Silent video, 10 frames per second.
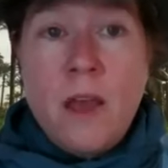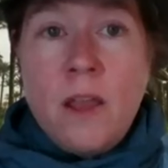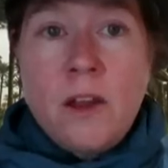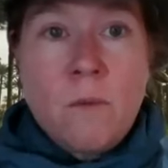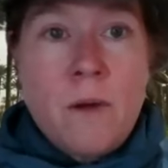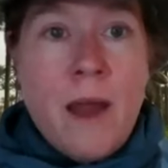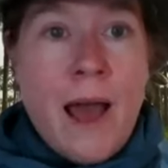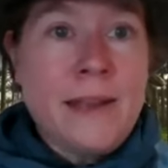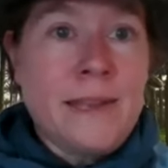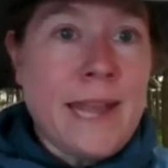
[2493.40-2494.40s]
you know we're
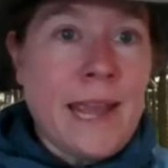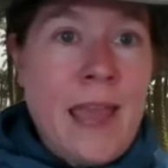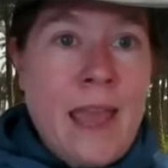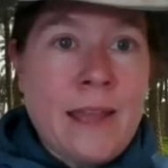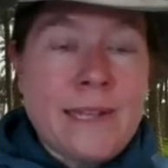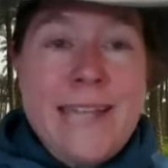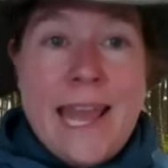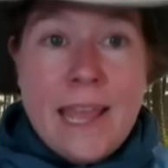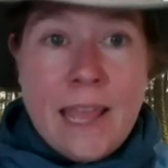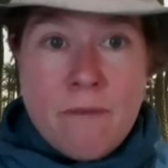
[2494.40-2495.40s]
not digging and
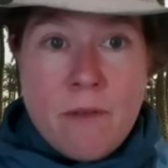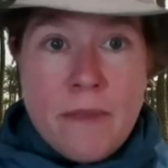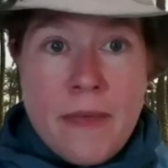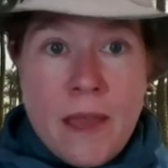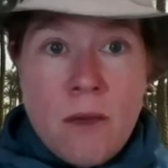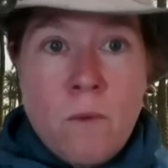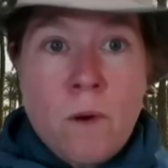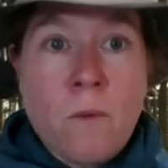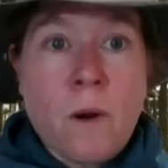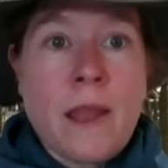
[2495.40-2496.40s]
taking everything
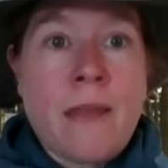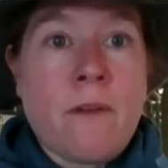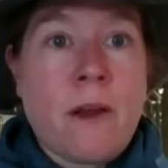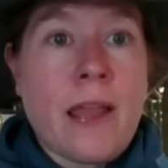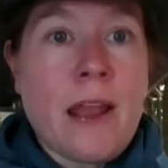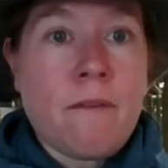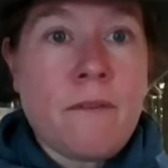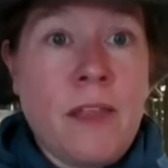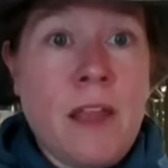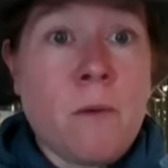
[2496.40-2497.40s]
we're working very
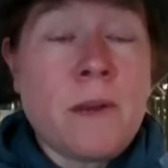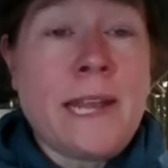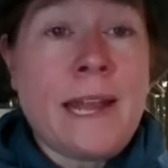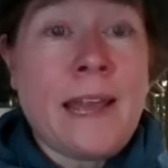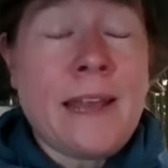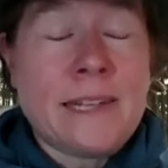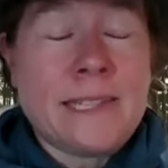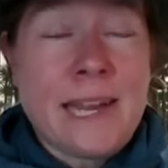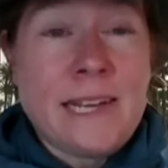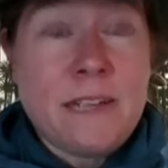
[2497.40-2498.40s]
carefully we're digging in a
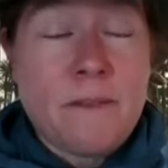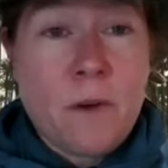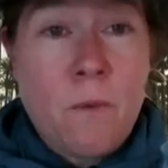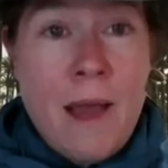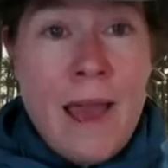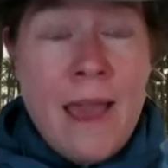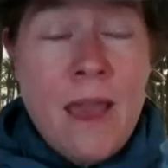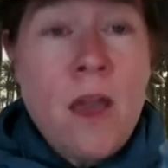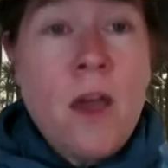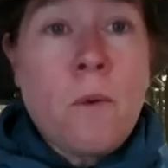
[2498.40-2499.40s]
scientific way
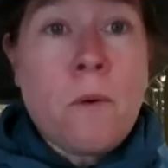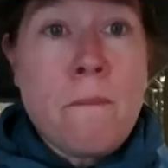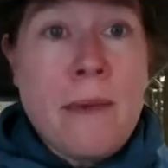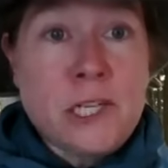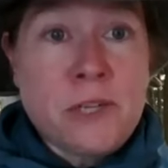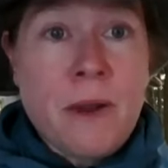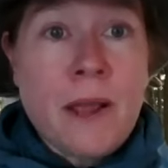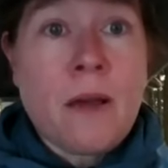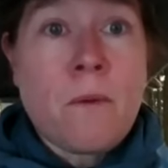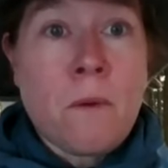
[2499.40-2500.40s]
we're
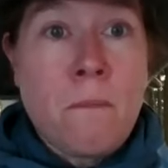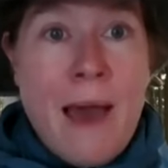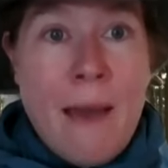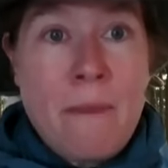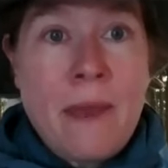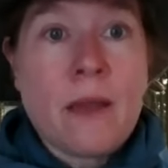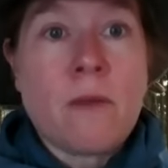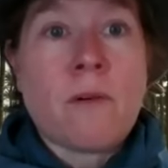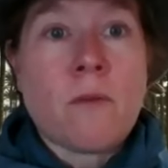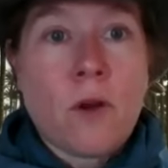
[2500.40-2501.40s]
measuring we're mapping
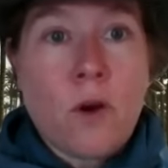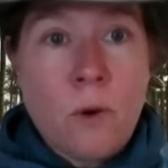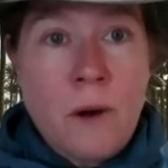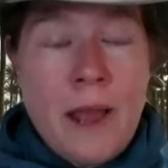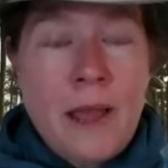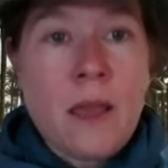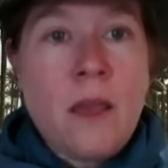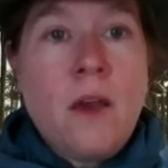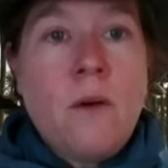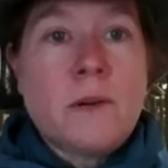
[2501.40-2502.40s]
we're recording
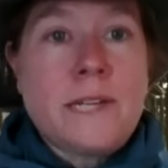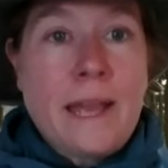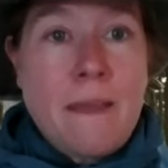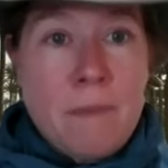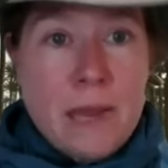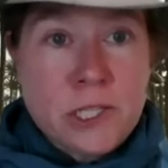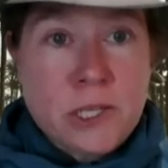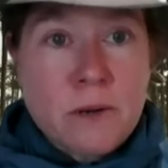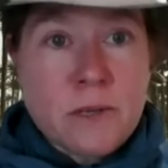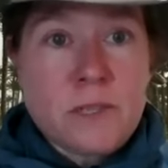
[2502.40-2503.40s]
we're taking
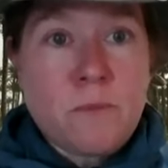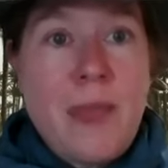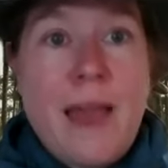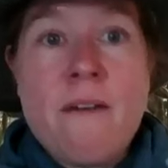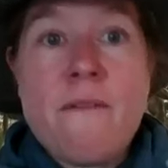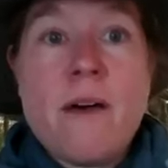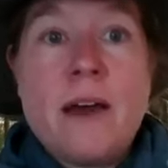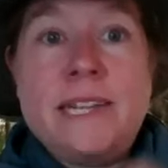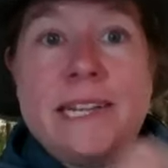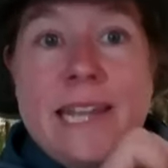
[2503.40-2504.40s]
pictures we have uh,
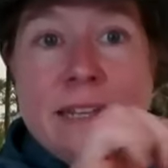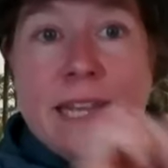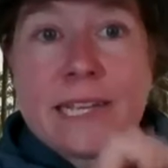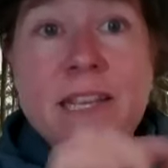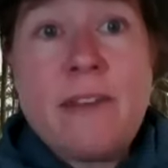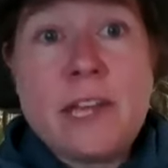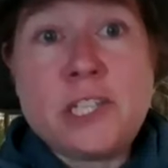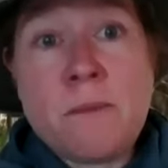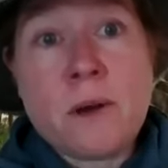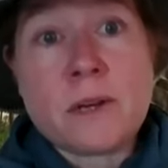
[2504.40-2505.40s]
detailed
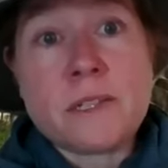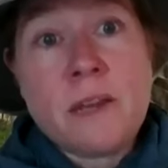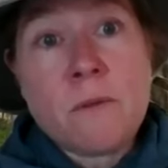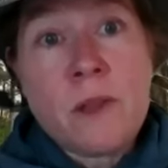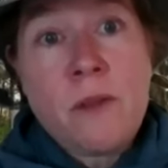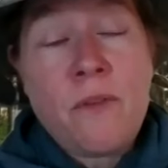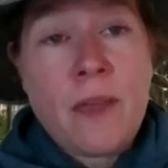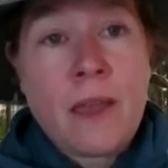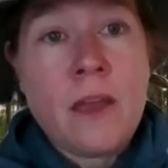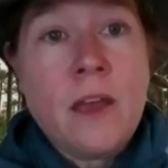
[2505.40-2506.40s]
excavation books that we're
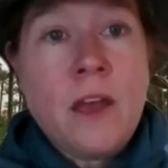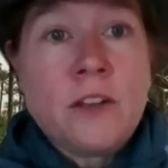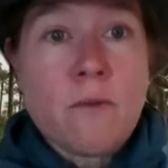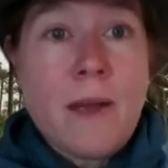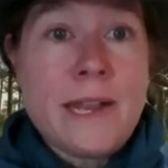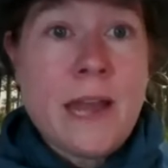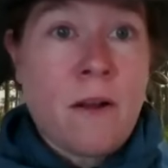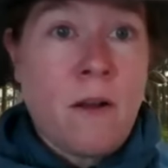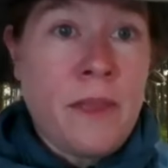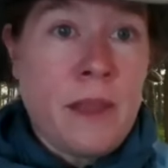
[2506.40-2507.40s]
using to write down
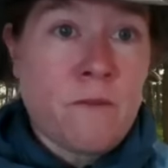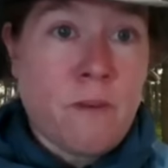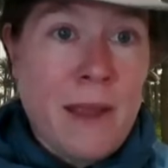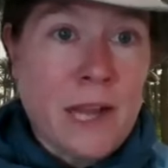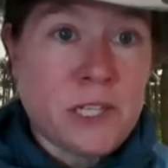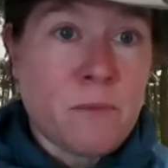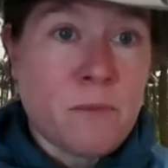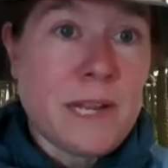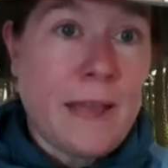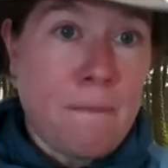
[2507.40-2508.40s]
all the information
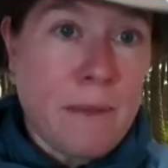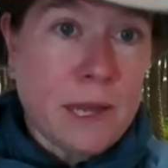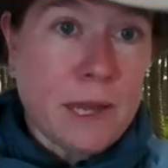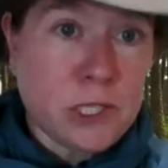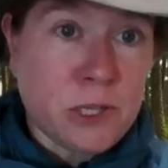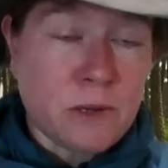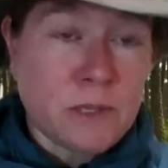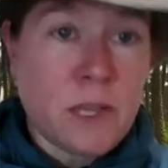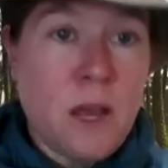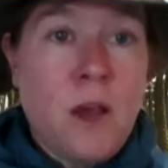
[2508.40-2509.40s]
we're taking
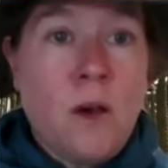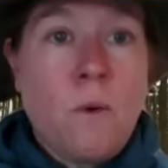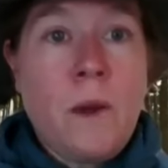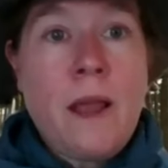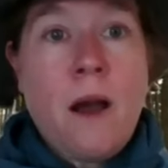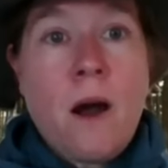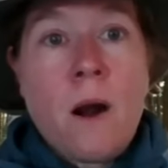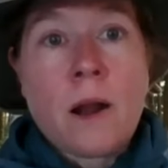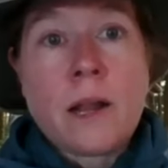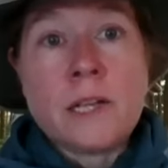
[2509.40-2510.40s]
pictures we are
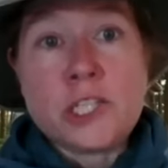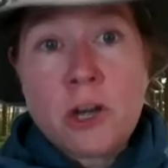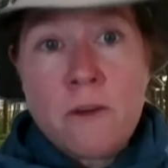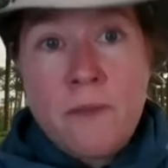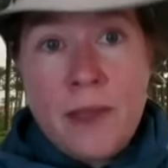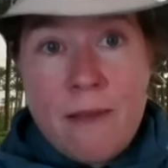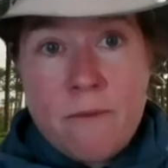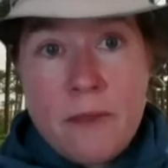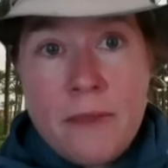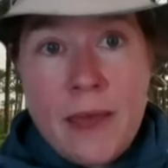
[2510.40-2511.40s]
conserving
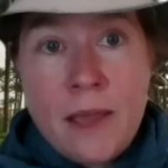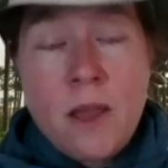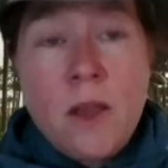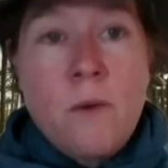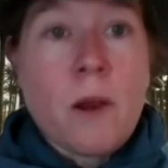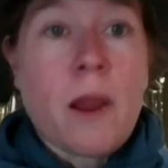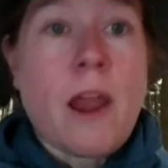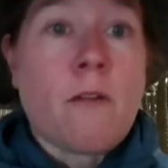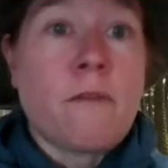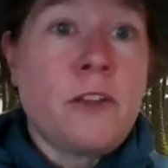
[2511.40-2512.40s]
everything we're
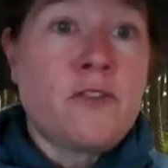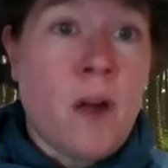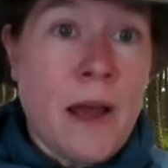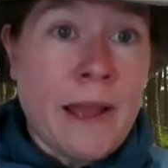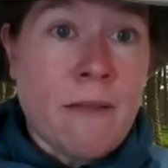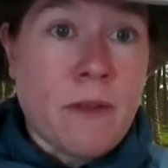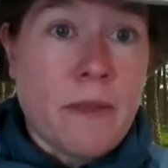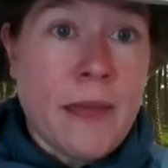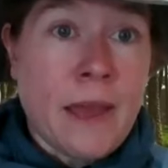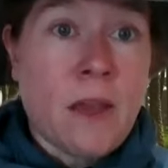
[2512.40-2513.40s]
carefully drawing
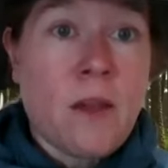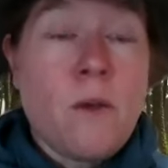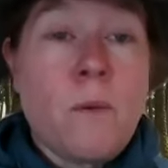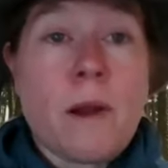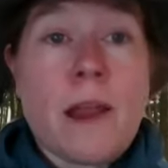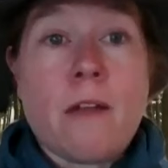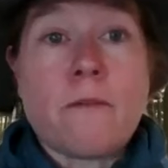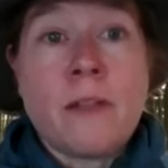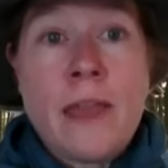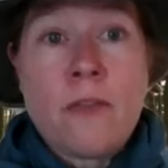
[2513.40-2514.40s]
everything we're
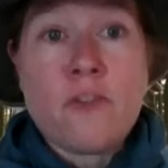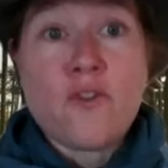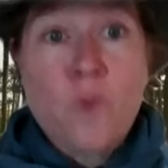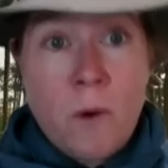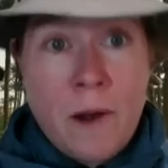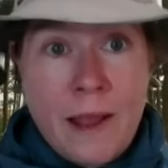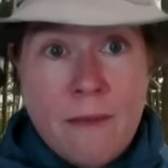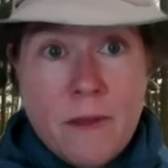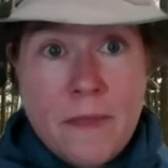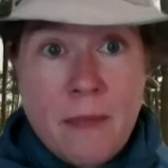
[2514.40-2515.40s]
carefully storing
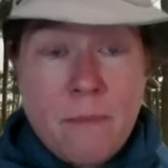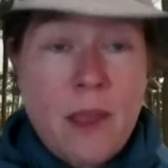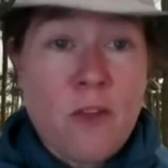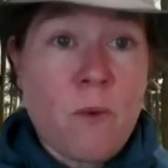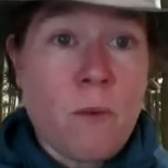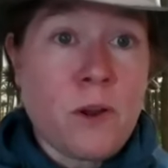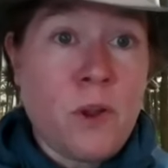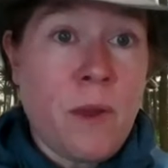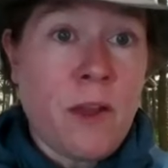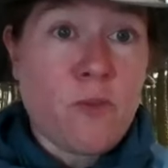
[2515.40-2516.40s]
everything because what we're
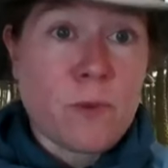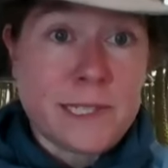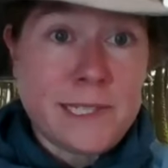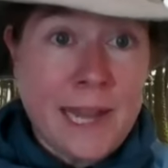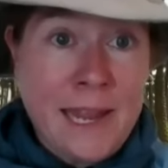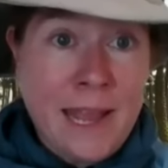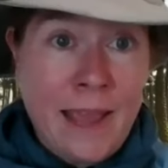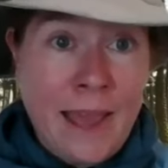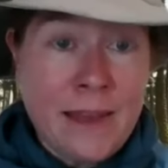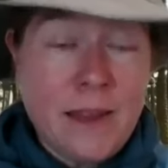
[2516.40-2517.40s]
doing is we're studying
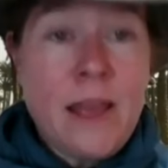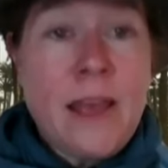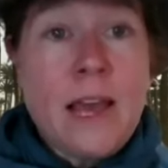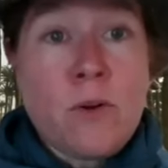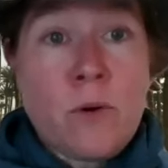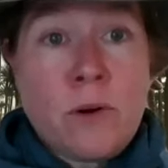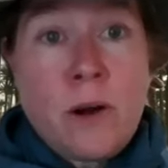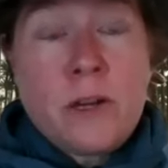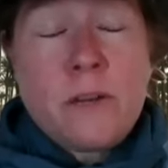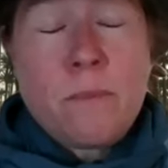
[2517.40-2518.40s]
it in
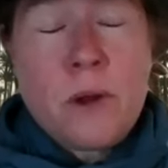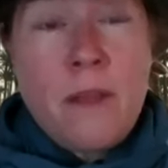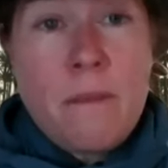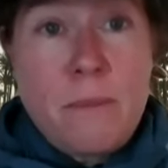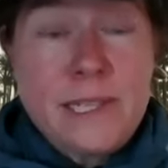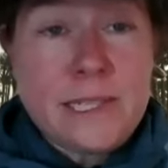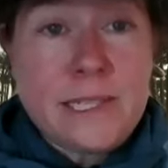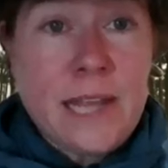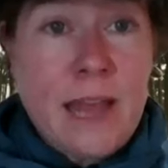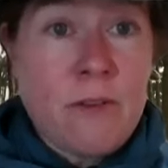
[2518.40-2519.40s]
order to put all the pieces
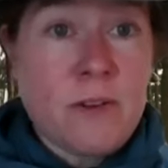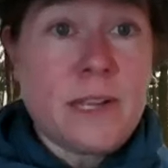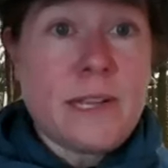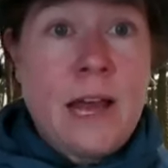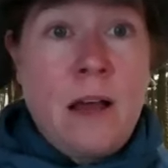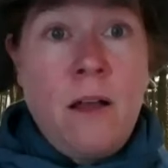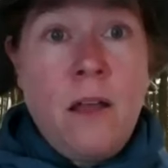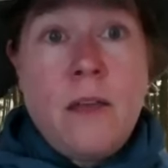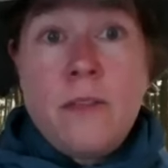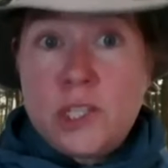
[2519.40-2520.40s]
together to
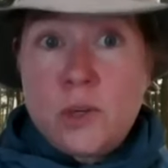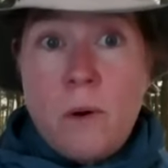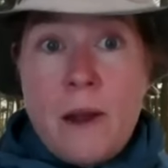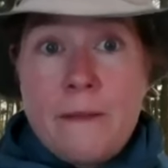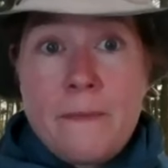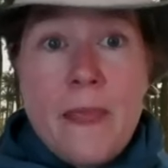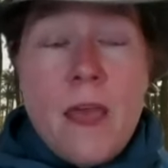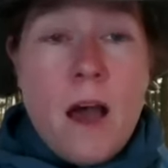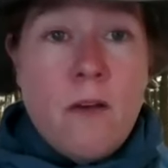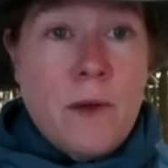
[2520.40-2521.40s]
tell the story
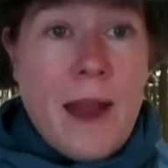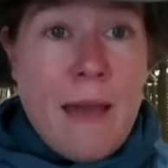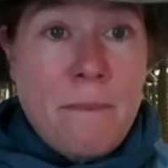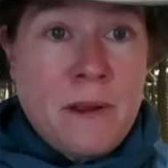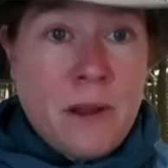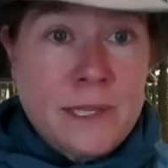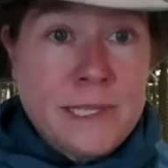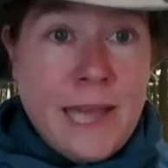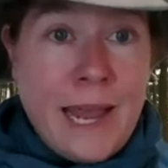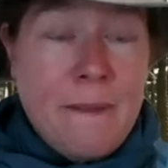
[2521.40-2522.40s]
of what happened on
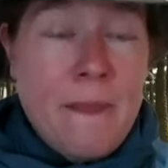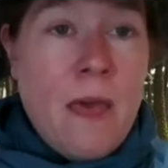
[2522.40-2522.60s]
site.